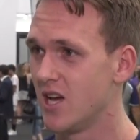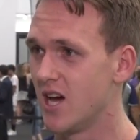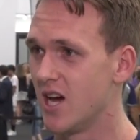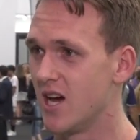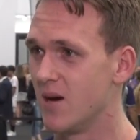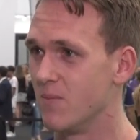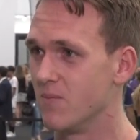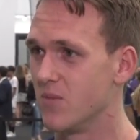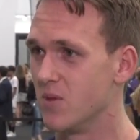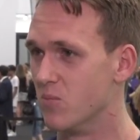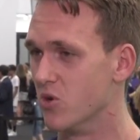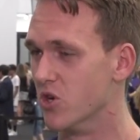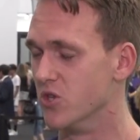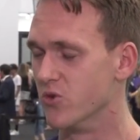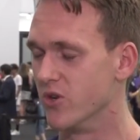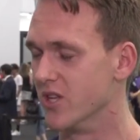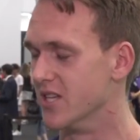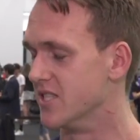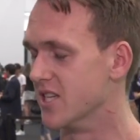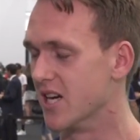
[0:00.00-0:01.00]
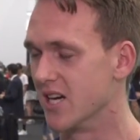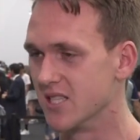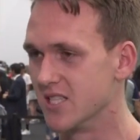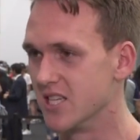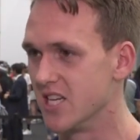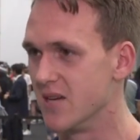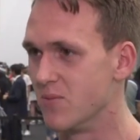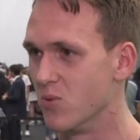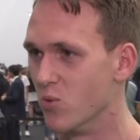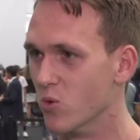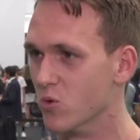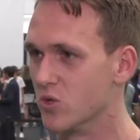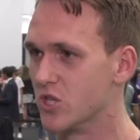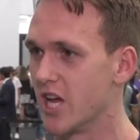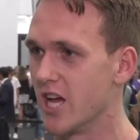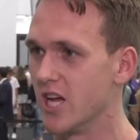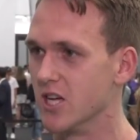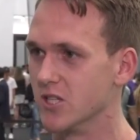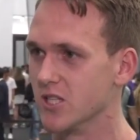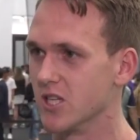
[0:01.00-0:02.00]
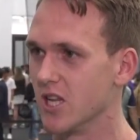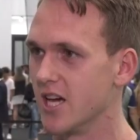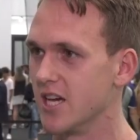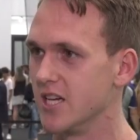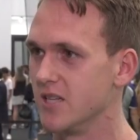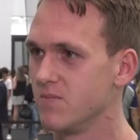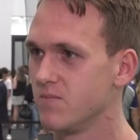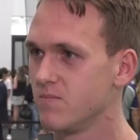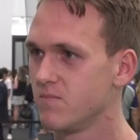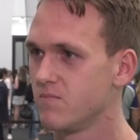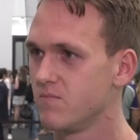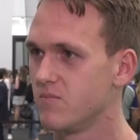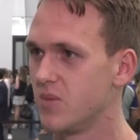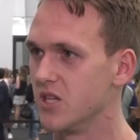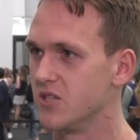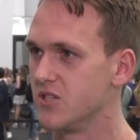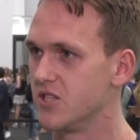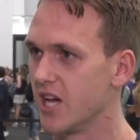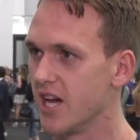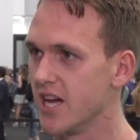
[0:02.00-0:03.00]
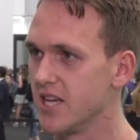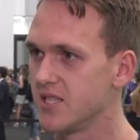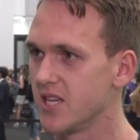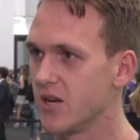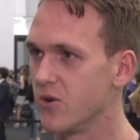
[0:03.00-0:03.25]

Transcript: the boys really dug deep and we were challenged late by the Saints.